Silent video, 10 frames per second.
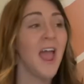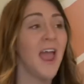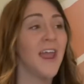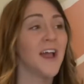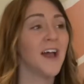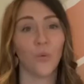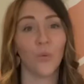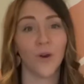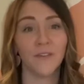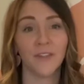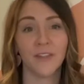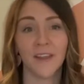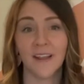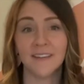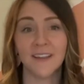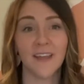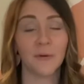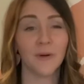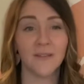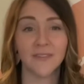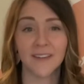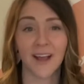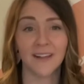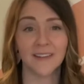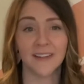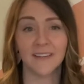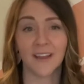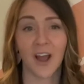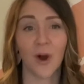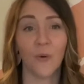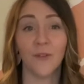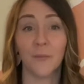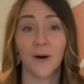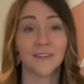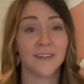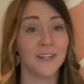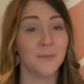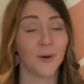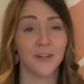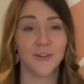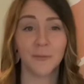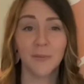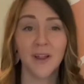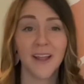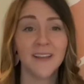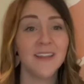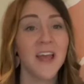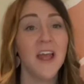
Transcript: And one of the things that they were emphasizing is how when the Boston Tea Party took place,